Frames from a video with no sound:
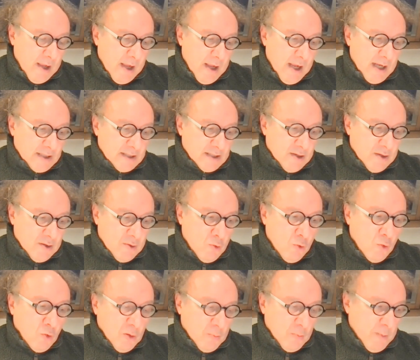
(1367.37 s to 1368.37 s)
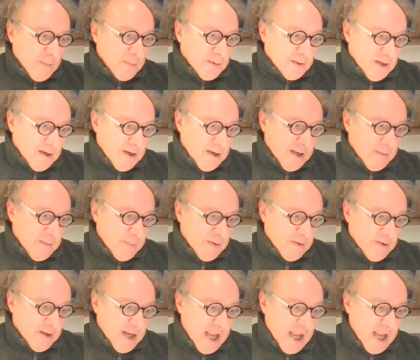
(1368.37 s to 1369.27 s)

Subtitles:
has caught people's eye both in